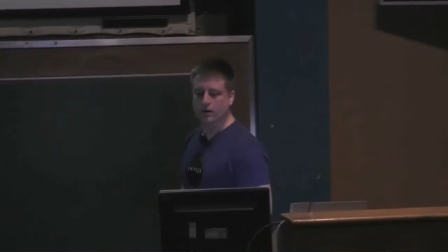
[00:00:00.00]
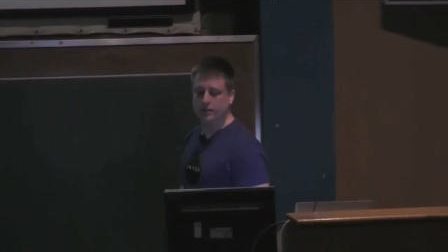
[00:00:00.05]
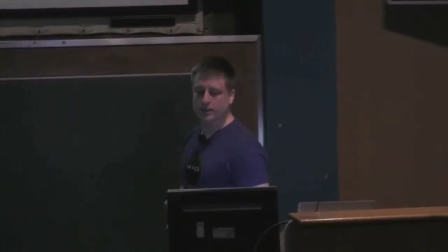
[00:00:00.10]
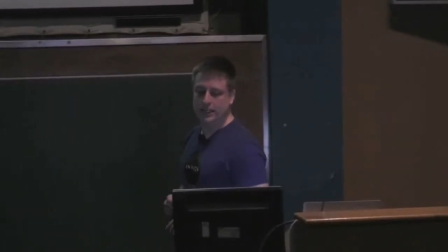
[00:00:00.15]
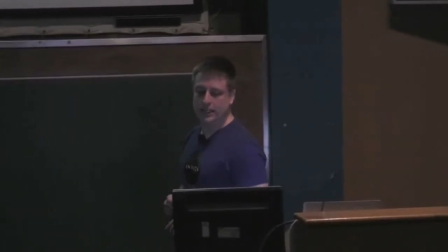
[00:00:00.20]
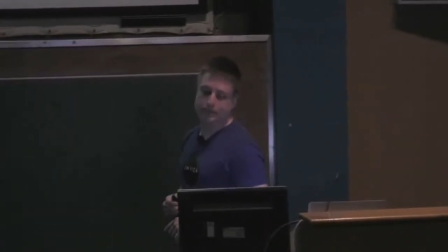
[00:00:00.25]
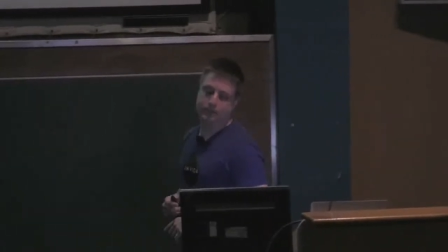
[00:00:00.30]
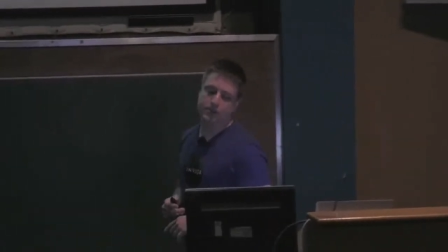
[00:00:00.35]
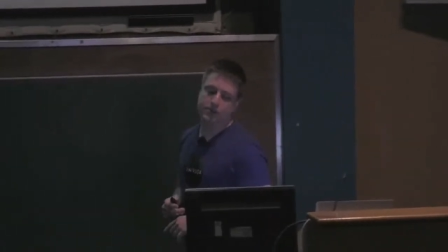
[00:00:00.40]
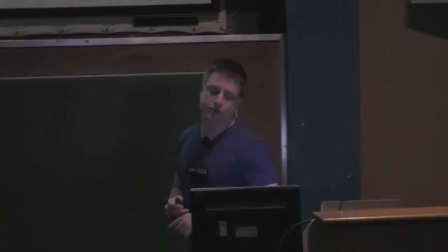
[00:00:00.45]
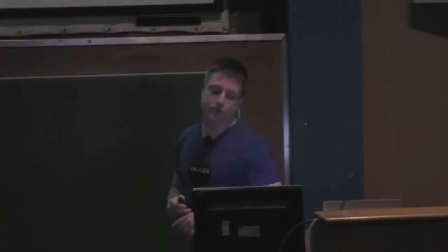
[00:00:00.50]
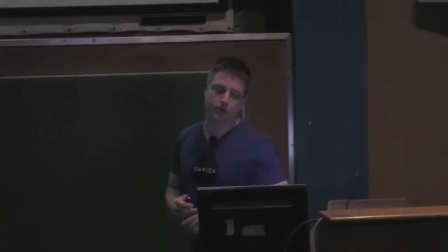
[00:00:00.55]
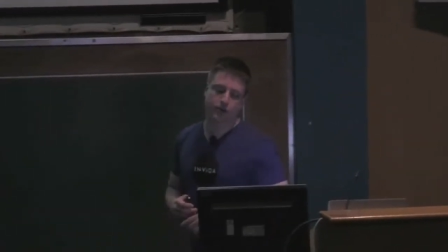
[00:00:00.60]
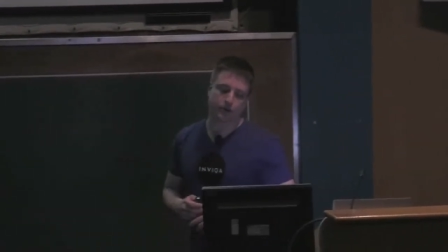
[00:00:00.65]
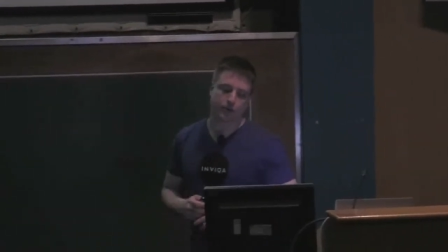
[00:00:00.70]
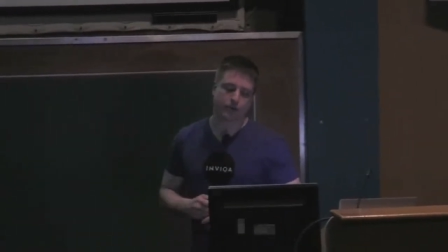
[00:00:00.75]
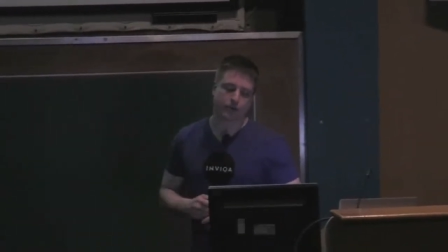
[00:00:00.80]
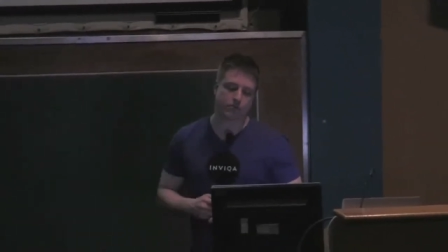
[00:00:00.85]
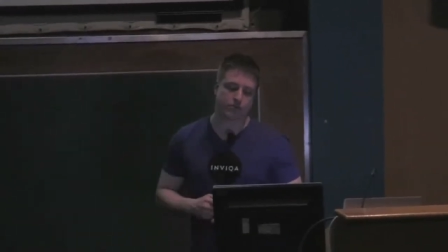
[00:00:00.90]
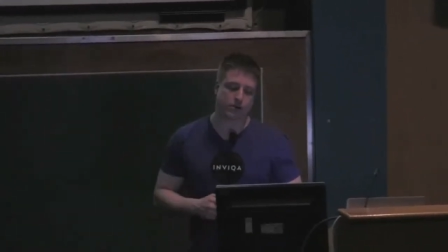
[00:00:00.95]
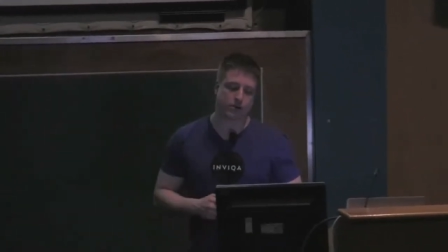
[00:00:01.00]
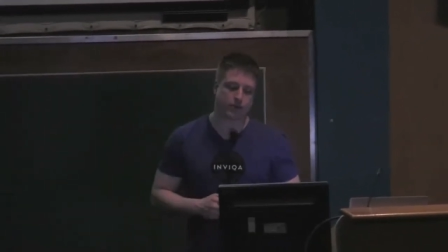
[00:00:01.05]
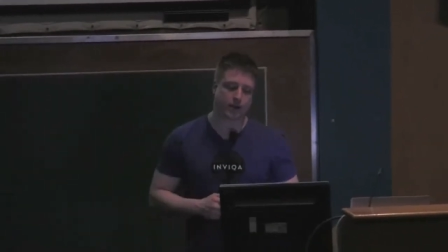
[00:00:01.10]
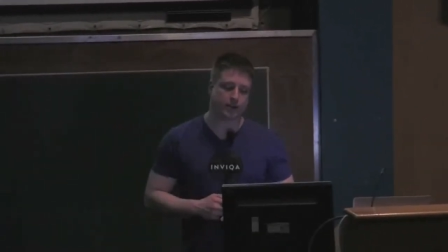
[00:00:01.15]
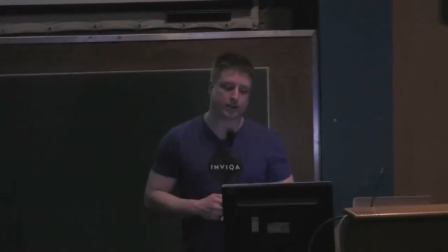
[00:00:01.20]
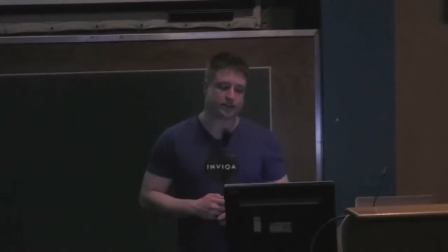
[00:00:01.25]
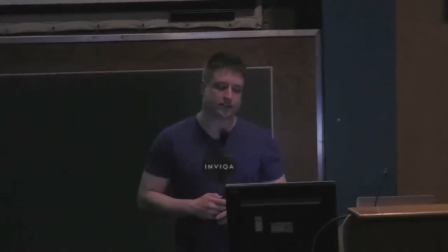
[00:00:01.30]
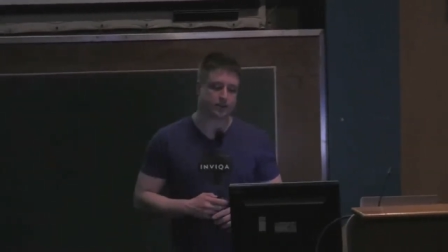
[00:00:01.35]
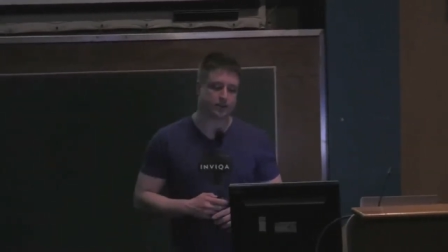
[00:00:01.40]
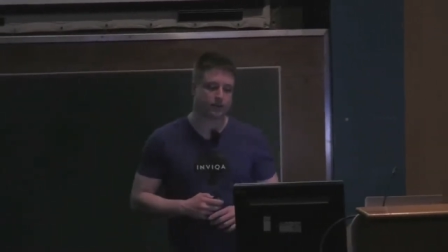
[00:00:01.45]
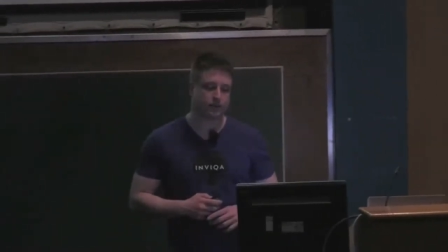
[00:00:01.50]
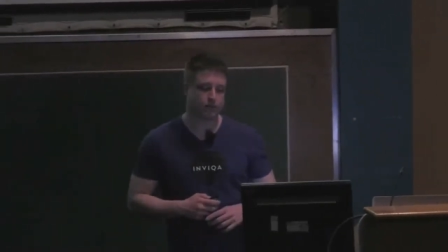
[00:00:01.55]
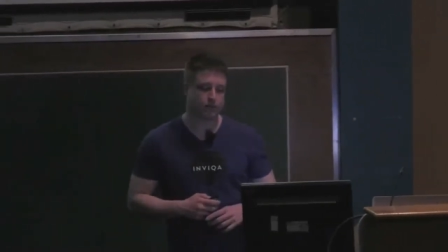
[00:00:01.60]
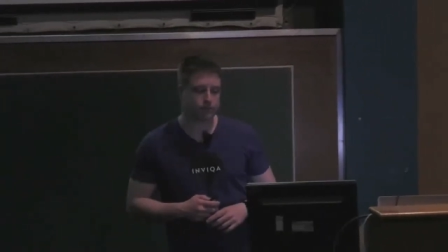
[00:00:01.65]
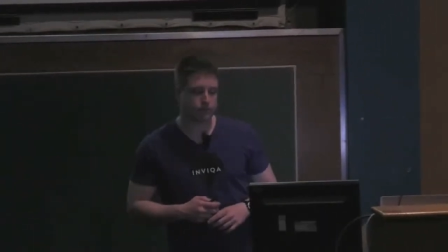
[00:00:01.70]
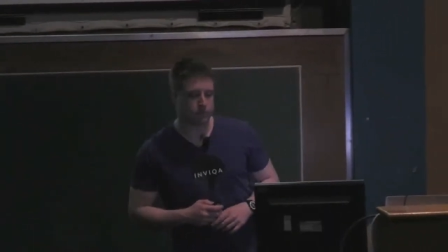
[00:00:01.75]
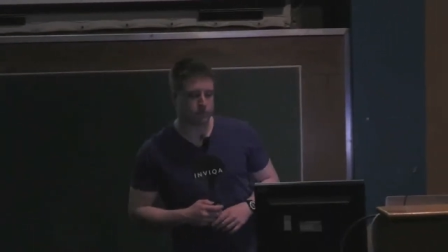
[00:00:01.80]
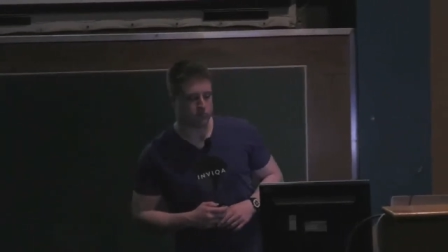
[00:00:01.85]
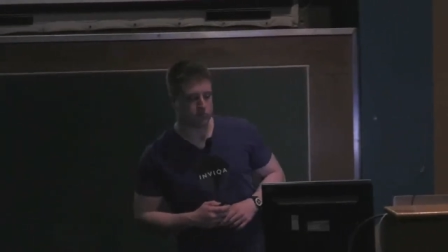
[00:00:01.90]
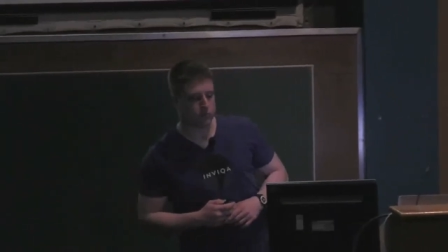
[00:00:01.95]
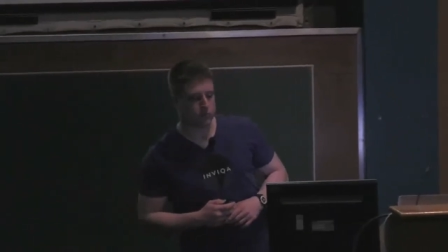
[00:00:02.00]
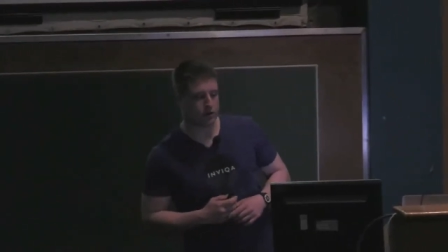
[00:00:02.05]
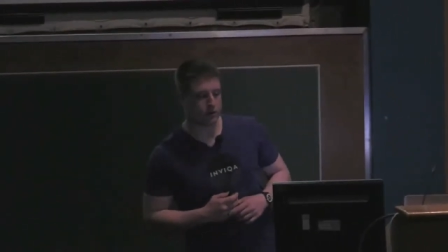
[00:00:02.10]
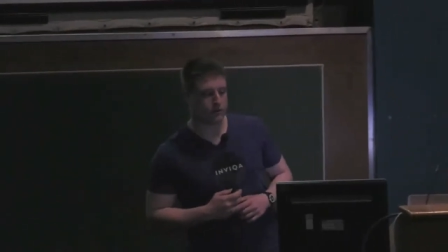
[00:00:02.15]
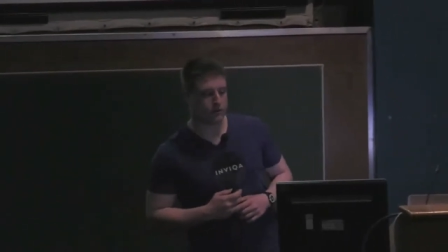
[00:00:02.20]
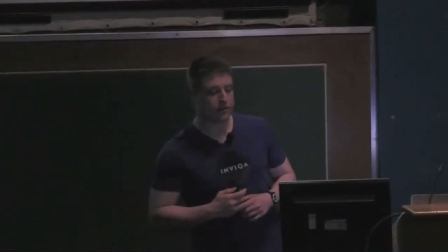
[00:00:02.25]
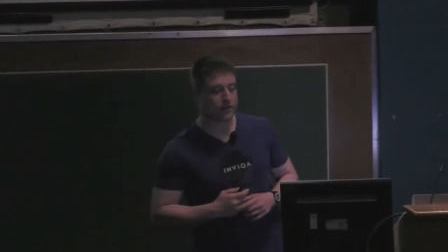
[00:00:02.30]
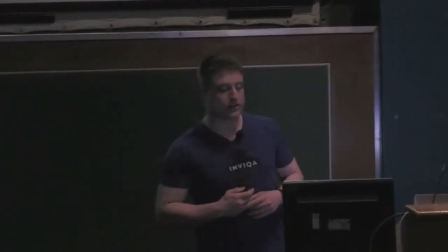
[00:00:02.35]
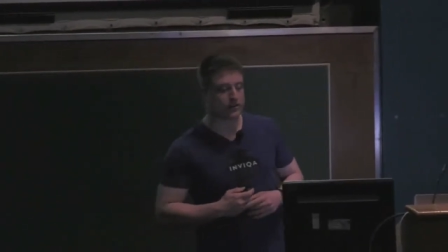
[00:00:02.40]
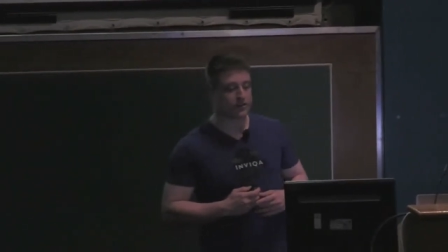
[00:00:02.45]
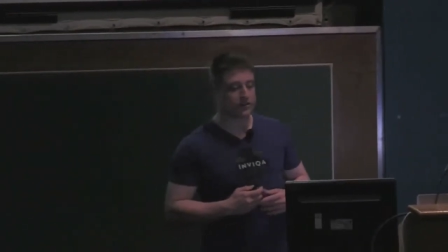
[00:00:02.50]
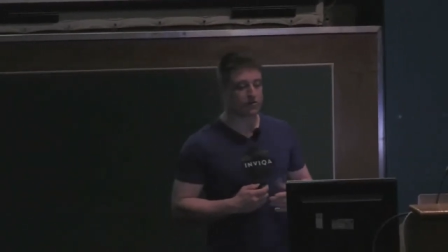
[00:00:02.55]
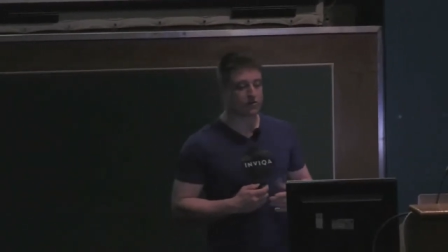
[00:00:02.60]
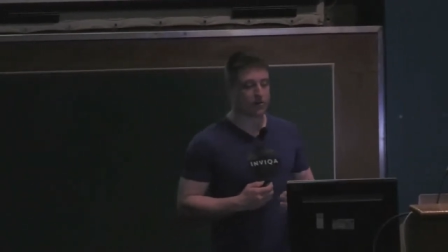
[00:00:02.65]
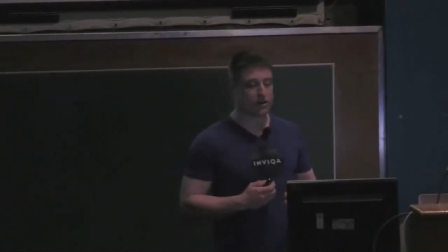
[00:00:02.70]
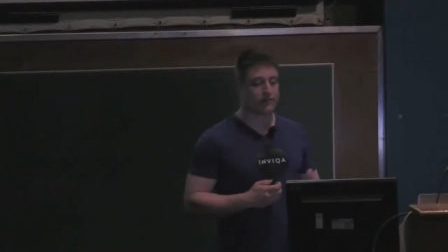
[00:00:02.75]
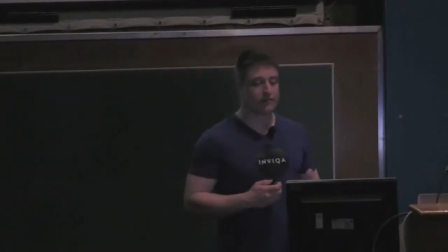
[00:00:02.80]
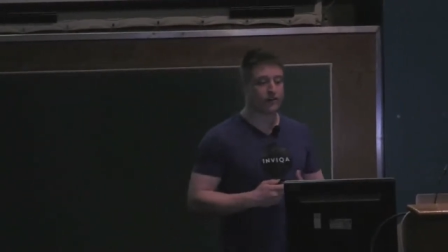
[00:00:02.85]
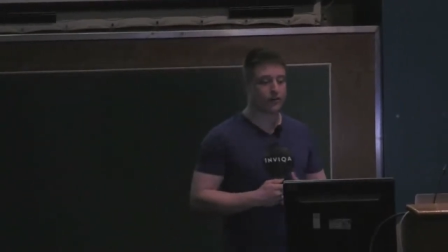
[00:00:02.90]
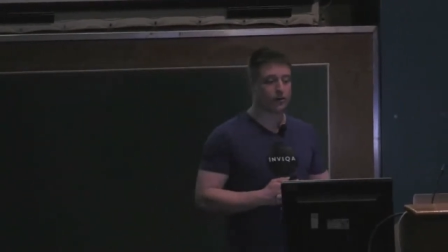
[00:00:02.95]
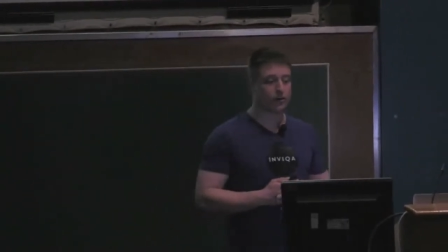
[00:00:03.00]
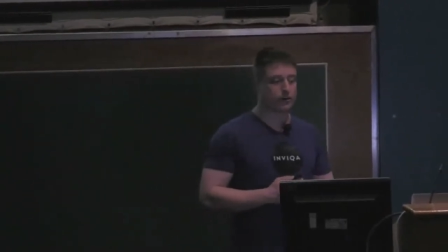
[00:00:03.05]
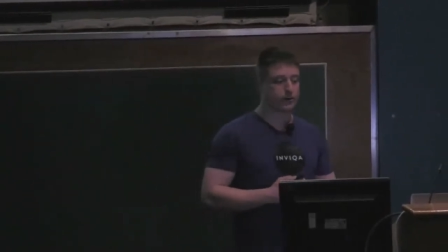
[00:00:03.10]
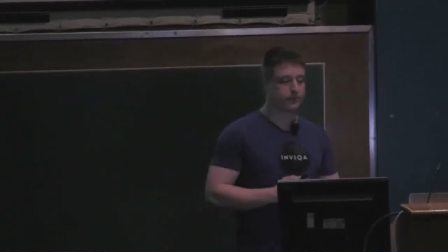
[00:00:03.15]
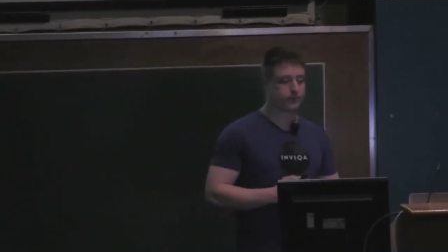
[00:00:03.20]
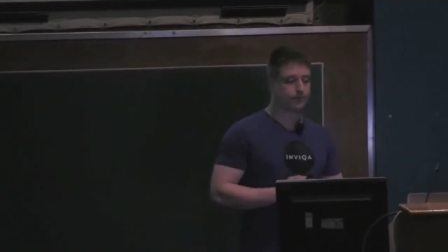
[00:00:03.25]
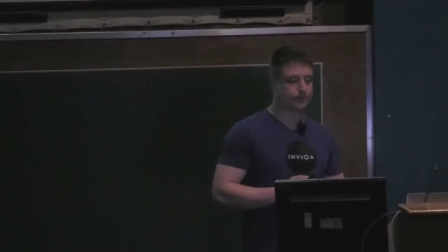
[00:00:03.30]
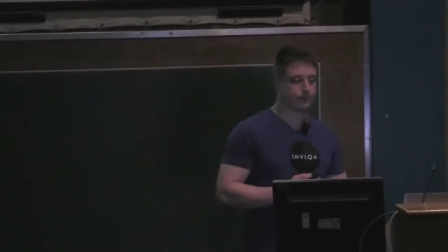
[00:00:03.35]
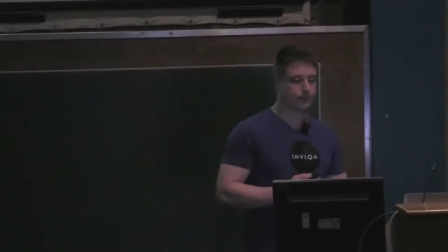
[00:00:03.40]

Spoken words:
Same story with rebasing. We've looked at the ref log.